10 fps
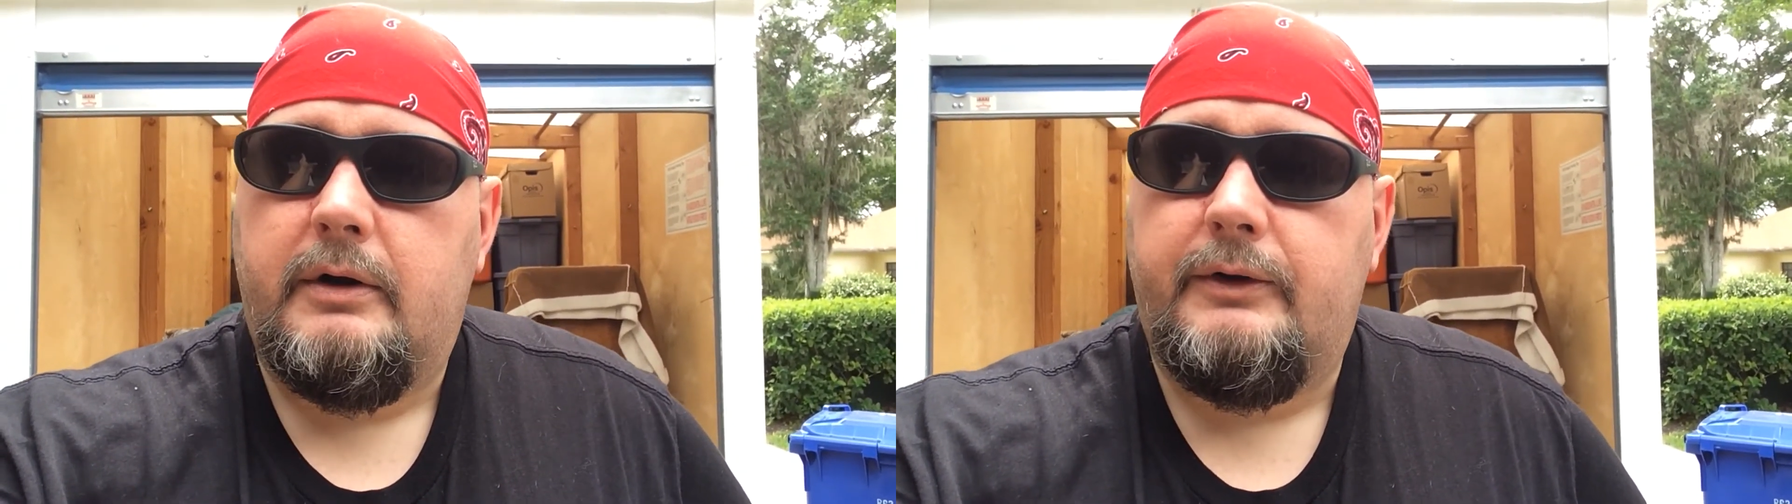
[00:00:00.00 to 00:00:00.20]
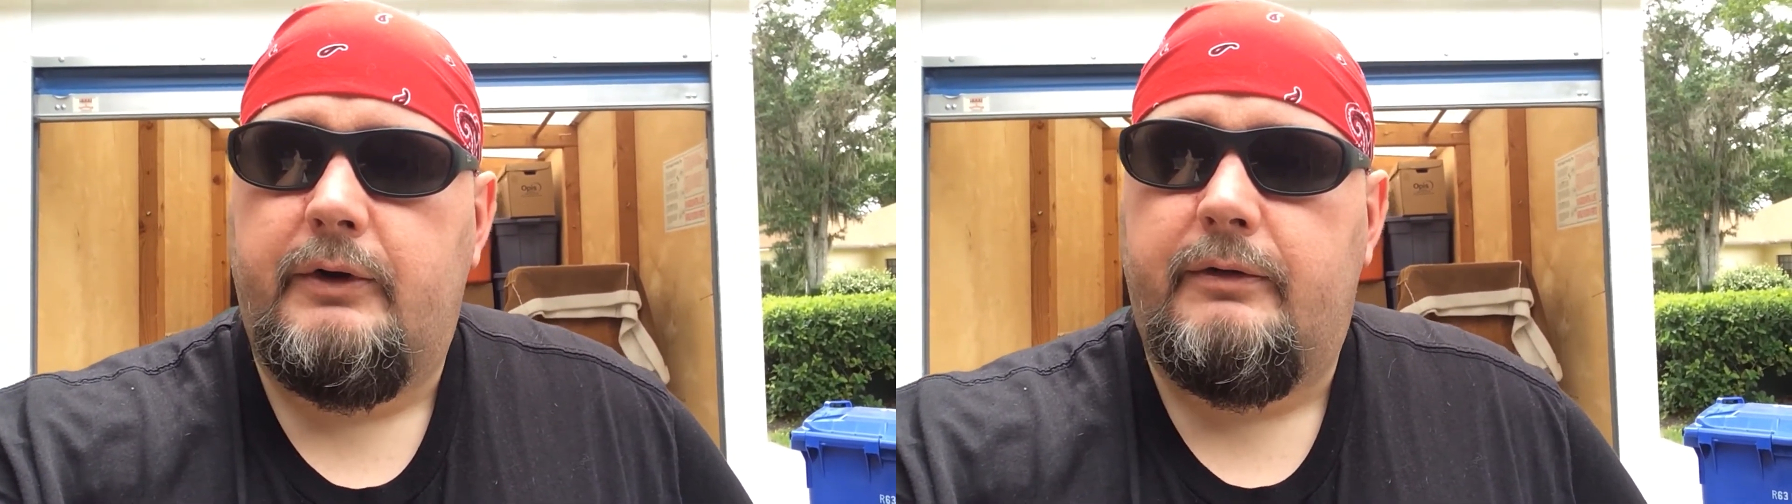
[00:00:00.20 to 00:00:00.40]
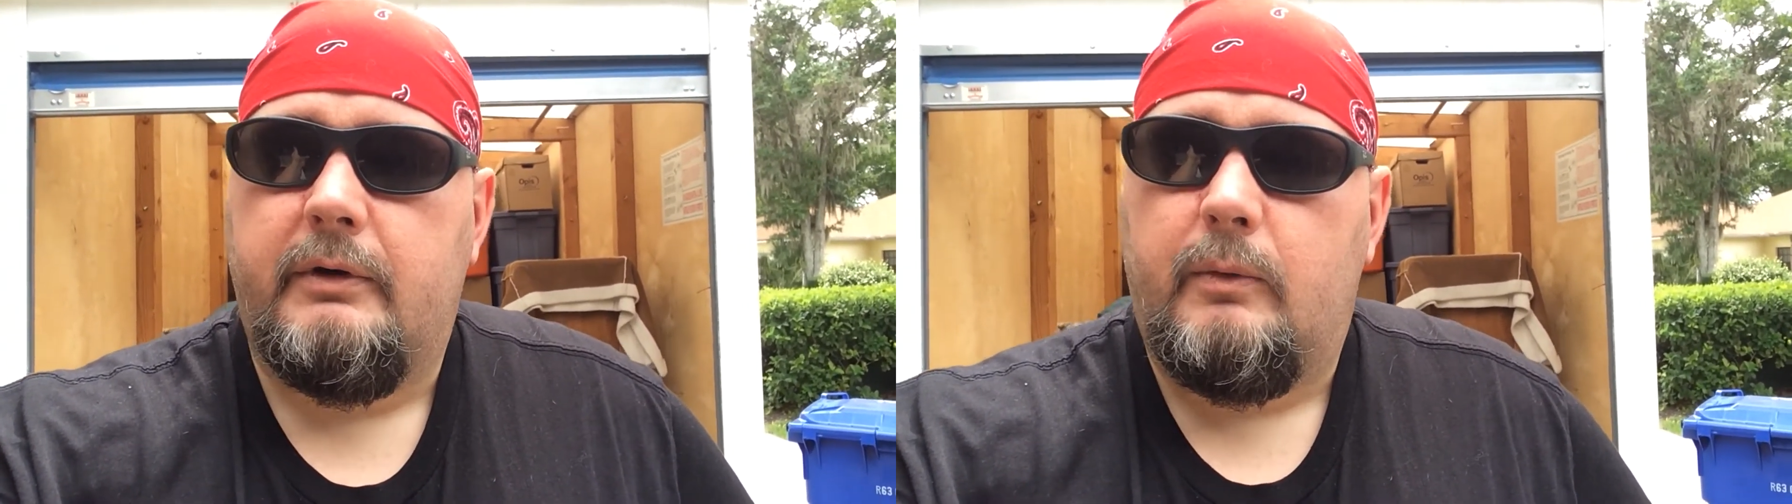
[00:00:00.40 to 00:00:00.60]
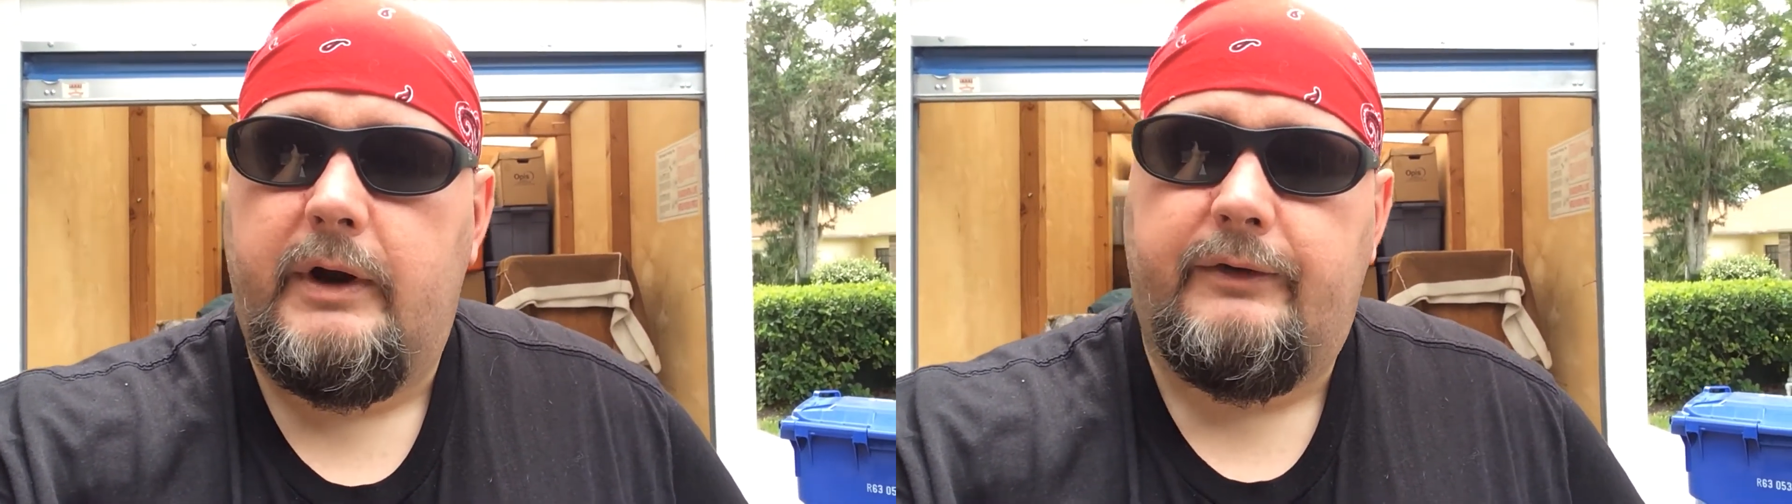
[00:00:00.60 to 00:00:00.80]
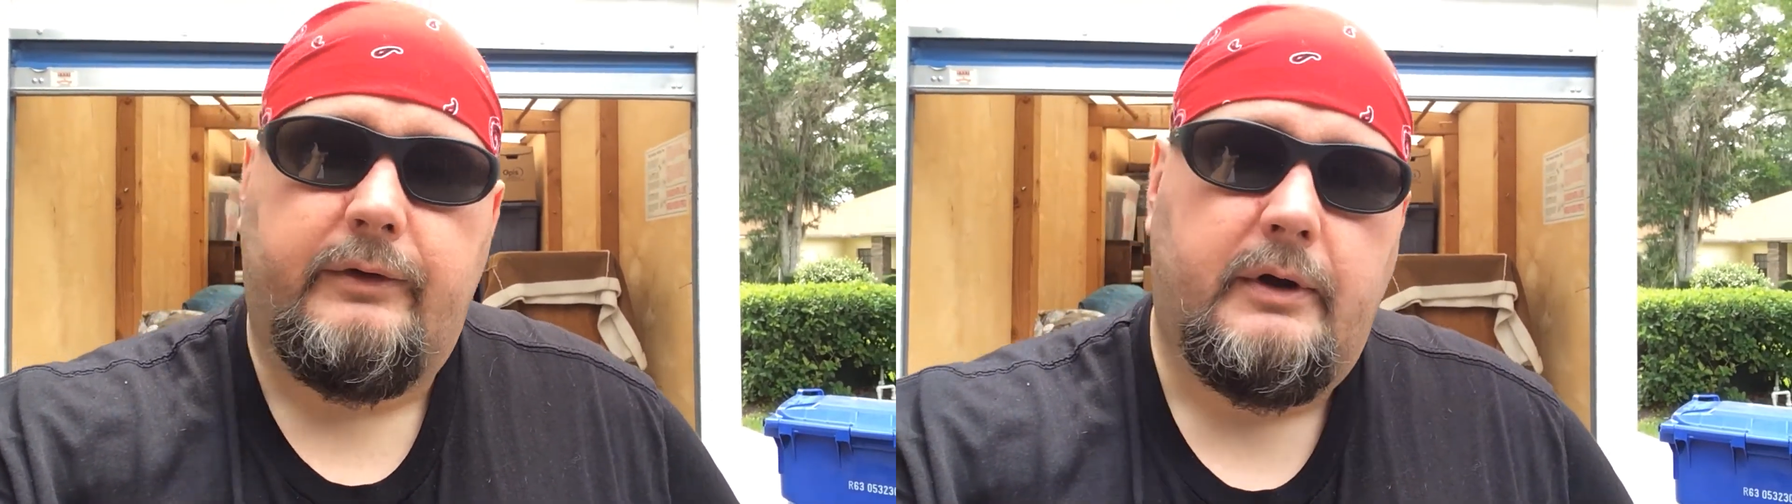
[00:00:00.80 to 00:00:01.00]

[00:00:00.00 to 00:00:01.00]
2-3 weeks,